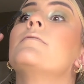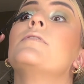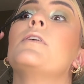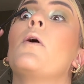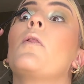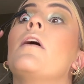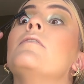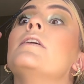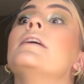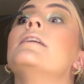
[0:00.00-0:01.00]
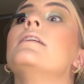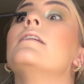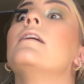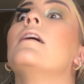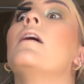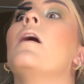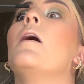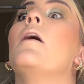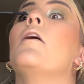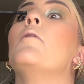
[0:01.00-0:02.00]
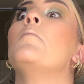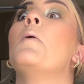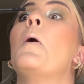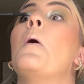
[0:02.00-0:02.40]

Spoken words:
Don't love it. And